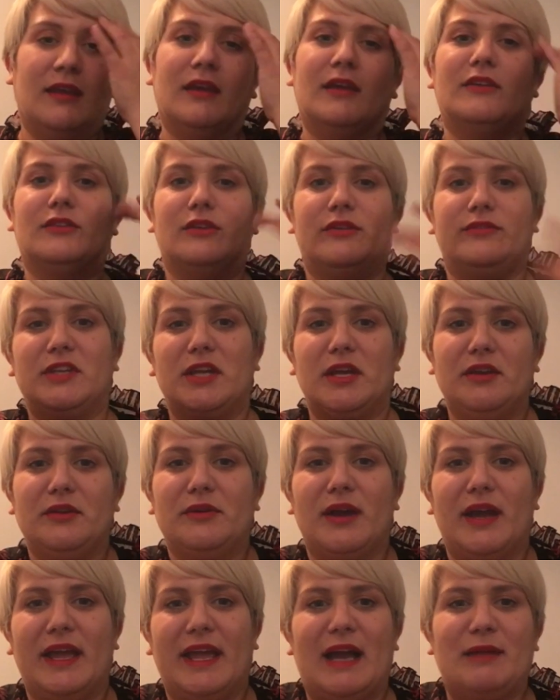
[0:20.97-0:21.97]
So if you don't know
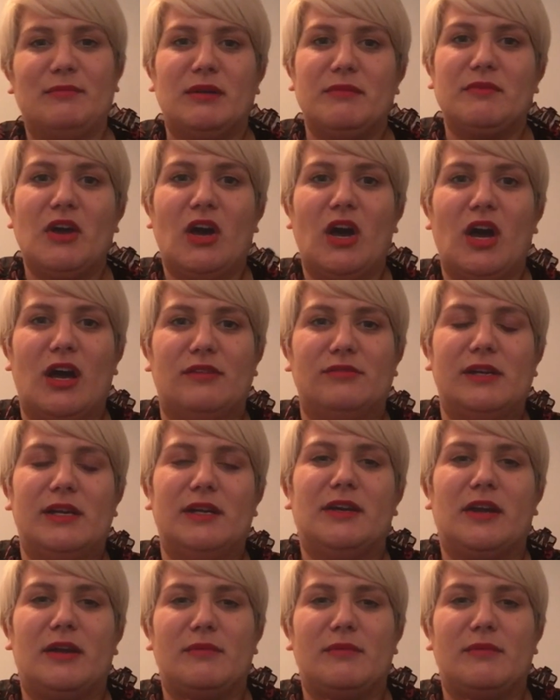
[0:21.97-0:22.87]
who I am, I'm Kara,